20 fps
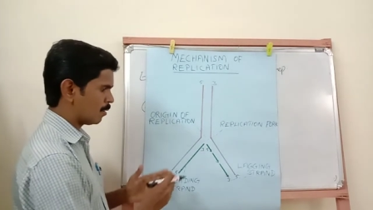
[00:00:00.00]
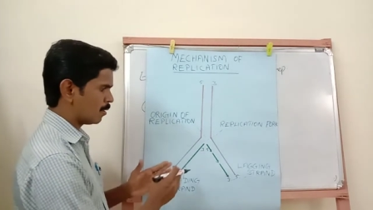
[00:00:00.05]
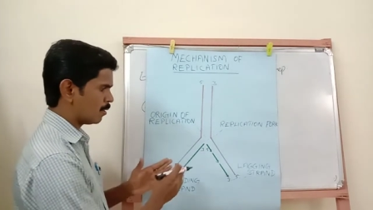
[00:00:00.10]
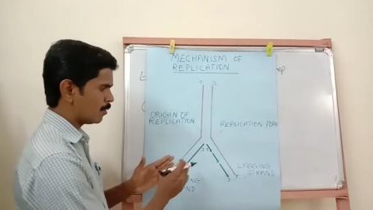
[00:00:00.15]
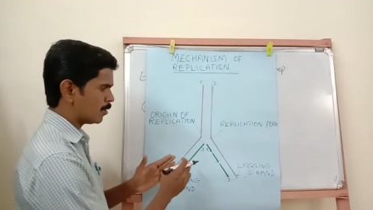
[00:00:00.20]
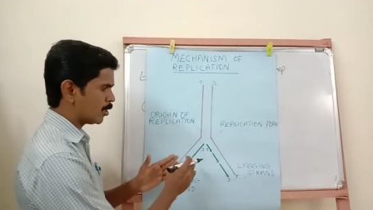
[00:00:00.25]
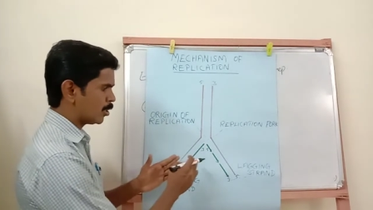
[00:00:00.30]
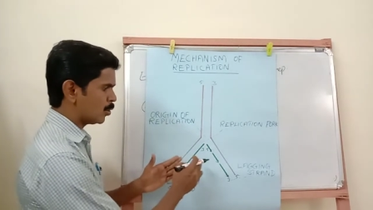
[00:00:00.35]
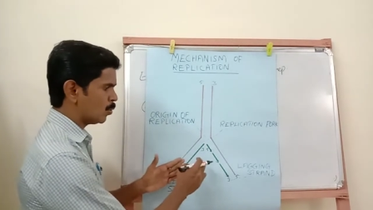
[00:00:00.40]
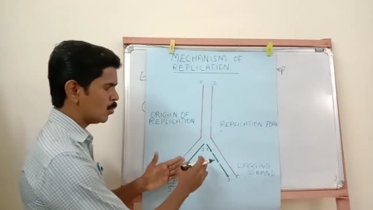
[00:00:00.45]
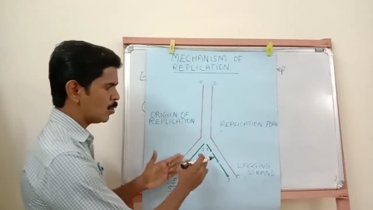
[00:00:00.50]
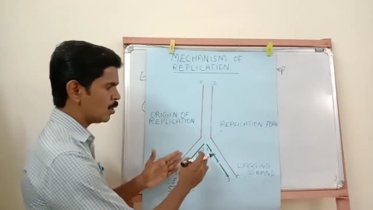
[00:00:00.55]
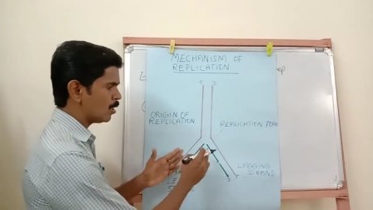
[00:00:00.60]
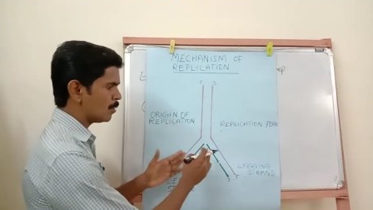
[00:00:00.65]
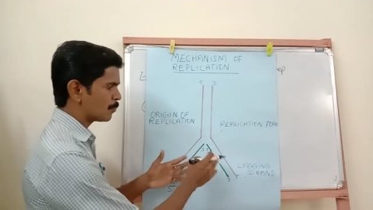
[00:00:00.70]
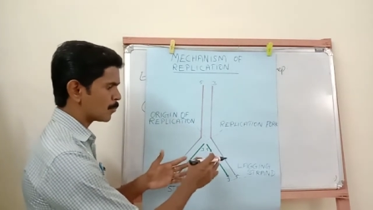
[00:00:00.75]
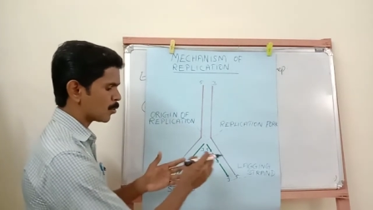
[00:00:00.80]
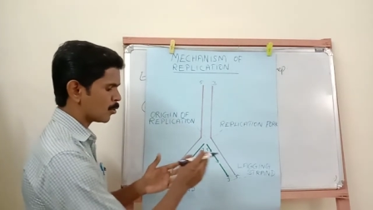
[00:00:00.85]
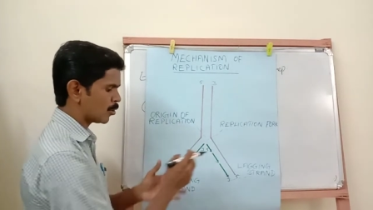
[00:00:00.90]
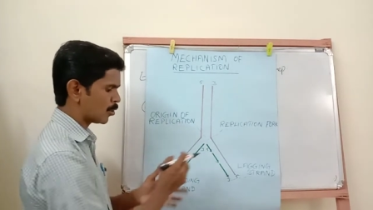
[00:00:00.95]

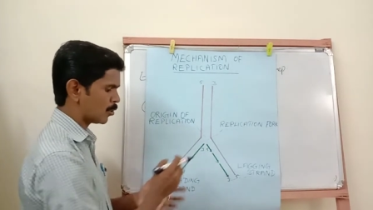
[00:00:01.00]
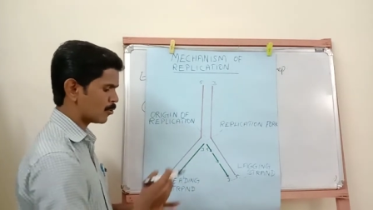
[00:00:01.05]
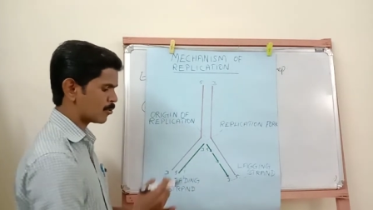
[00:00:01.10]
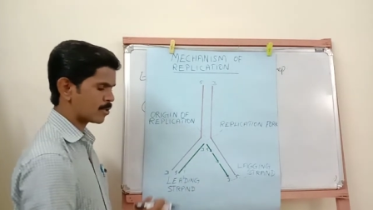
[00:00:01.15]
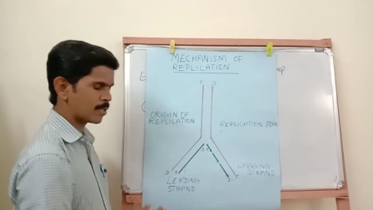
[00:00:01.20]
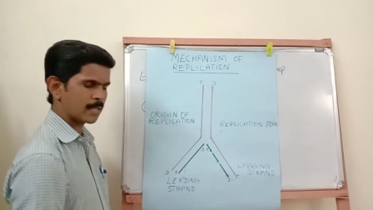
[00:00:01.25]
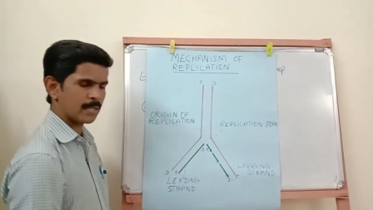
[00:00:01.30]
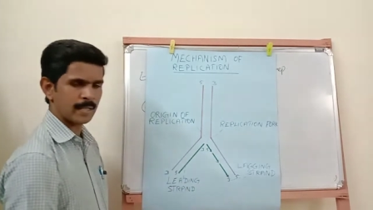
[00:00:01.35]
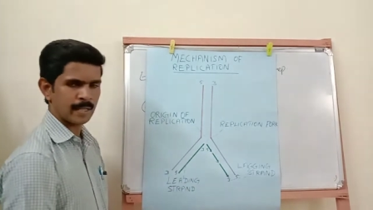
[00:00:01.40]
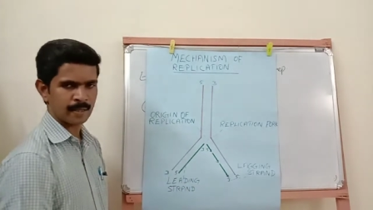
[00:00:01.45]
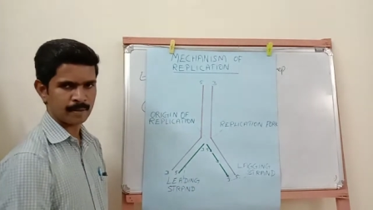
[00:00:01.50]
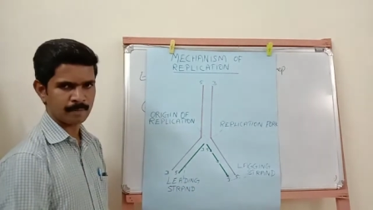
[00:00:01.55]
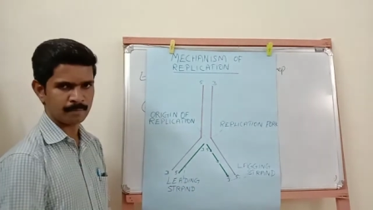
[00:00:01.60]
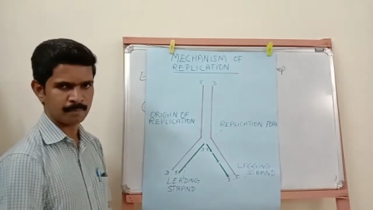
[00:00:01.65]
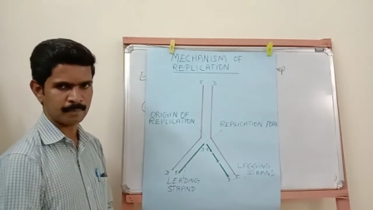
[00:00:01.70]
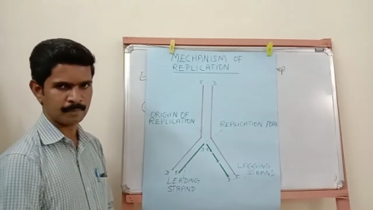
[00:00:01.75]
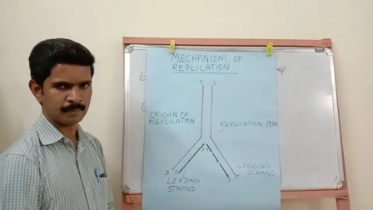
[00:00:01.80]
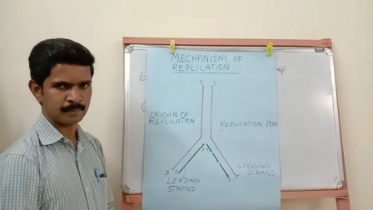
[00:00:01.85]
newly produced here.